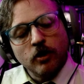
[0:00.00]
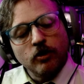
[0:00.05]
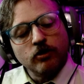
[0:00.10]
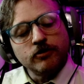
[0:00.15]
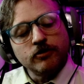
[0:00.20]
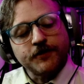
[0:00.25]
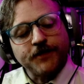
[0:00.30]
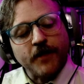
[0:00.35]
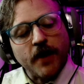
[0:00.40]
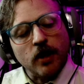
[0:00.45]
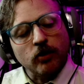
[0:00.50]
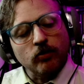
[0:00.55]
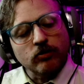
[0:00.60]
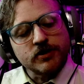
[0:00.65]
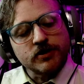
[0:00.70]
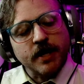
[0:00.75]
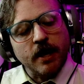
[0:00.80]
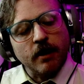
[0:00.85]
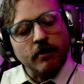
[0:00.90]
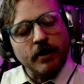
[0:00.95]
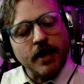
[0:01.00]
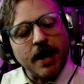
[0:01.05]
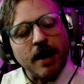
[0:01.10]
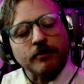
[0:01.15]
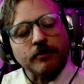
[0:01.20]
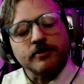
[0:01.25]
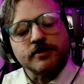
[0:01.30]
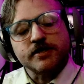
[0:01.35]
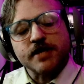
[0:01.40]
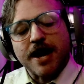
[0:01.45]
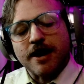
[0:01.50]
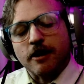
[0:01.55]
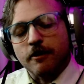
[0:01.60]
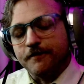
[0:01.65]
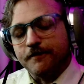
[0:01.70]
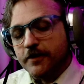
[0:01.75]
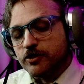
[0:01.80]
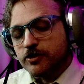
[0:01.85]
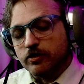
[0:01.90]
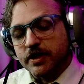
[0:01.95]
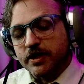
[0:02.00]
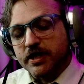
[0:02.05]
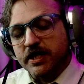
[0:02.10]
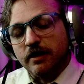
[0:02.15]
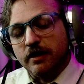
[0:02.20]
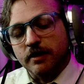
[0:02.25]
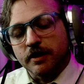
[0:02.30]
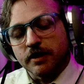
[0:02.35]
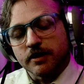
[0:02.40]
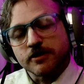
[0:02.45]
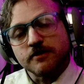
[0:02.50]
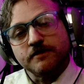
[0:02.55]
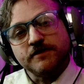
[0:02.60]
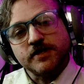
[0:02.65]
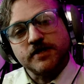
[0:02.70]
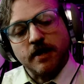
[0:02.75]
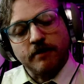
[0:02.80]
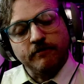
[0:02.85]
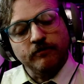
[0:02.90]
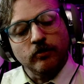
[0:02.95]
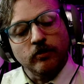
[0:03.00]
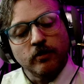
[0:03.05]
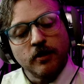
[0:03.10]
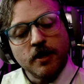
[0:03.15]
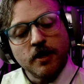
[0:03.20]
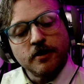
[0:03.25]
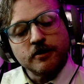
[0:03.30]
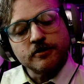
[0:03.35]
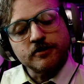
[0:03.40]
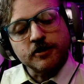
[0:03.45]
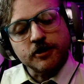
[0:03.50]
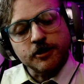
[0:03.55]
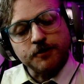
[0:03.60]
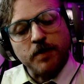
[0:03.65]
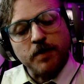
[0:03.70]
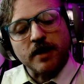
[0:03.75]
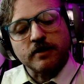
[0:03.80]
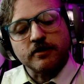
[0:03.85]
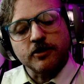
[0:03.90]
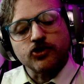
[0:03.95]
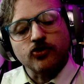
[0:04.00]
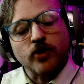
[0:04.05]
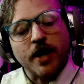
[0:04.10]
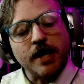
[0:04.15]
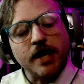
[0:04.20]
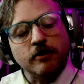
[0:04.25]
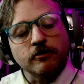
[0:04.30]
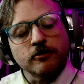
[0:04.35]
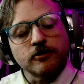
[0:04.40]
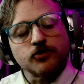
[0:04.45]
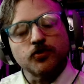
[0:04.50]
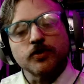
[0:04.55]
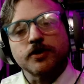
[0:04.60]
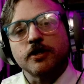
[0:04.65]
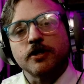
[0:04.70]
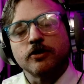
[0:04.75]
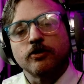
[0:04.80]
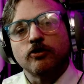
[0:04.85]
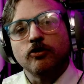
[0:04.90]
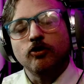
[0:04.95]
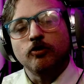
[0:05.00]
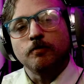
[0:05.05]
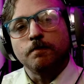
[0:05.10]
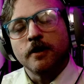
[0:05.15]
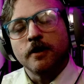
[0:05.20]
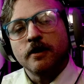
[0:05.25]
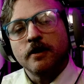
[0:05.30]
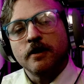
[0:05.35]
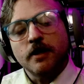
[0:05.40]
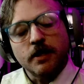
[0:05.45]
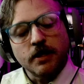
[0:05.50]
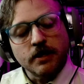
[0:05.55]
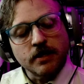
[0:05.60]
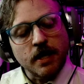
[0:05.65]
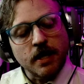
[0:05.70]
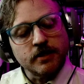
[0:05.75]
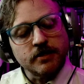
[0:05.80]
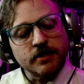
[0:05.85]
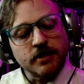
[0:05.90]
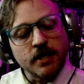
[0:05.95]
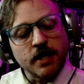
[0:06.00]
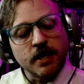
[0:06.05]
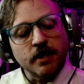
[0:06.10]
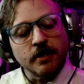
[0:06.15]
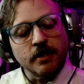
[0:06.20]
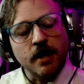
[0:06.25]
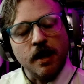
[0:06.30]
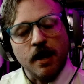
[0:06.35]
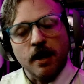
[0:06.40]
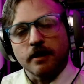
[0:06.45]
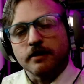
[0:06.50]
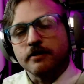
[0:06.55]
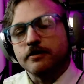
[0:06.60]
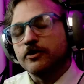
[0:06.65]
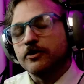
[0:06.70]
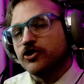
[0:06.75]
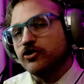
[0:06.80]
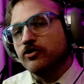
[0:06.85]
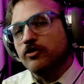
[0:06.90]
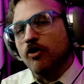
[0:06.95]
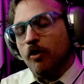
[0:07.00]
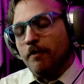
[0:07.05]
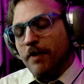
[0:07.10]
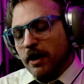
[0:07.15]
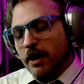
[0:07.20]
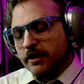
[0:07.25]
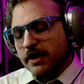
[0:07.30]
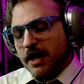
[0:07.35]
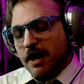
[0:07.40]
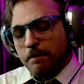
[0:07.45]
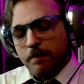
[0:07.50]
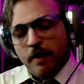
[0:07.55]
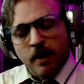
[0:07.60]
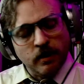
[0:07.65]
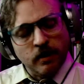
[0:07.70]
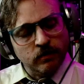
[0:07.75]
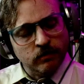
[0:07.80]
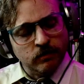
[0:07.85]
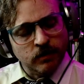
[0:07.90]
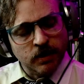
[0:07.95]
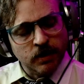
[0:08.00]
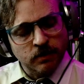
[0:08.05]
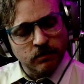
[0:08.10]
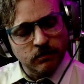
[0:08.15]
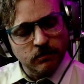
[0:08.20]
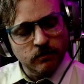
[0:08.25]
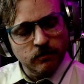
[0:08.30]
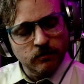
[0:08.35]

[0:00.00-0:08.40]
whose followers carried out the sacrificial killings of several suspected traitors within the group in nineteen eighty-nine. Did you know about that, by the way?